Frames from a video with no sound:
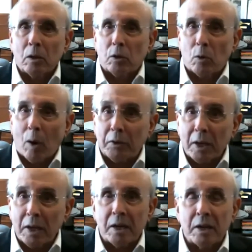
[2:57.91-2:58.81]
Throughout
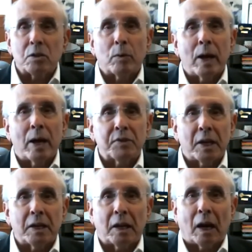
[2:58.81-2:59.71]
the years, we have
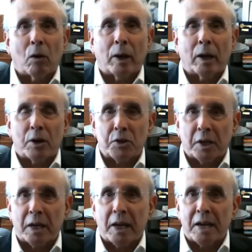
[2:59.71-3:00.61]
seen how well our
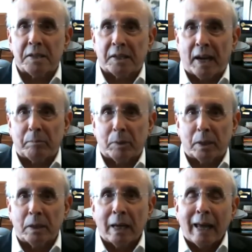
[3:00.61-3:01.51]
city has
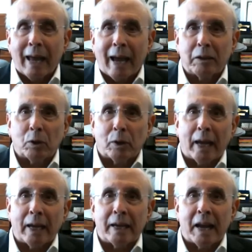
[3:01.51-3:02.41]
adapted, and
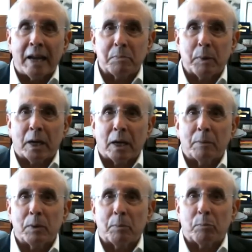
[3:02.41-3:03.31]
today it has
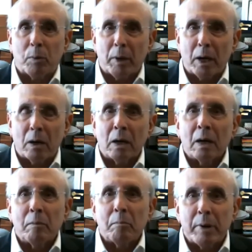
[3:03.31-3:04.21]
become the premier
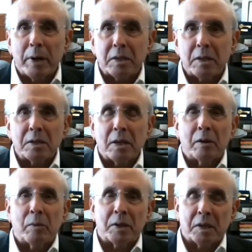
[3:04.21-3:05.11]
business
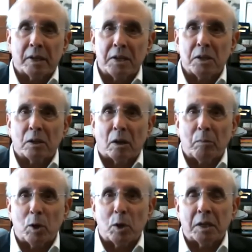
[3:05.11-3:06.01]
and residential
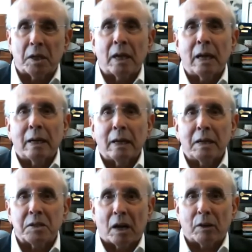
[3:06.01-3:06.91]
community
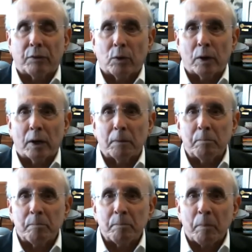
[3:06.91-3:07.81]
in South Florida.
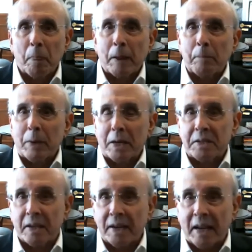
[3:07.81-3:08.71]
As
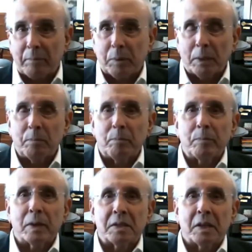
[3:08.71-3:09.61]
it adapted,
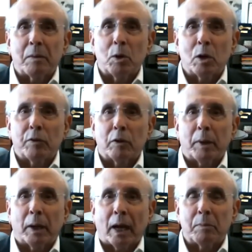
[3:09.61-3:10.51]
the City Beautiful
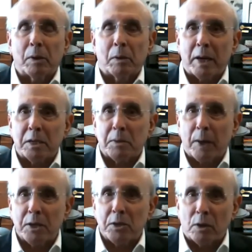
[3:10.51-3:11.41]
became the best
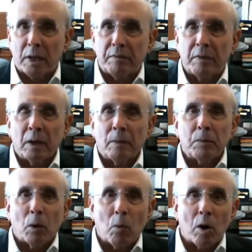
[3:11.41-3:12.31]
place to live,
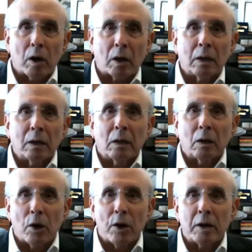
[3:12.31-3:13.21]
work,
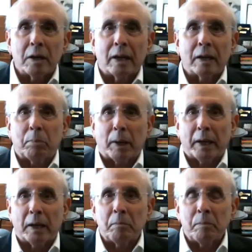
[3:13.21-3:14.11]
learn, and
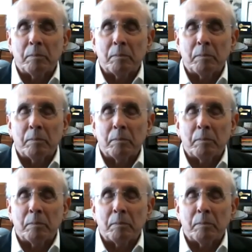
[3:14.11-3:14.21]
play.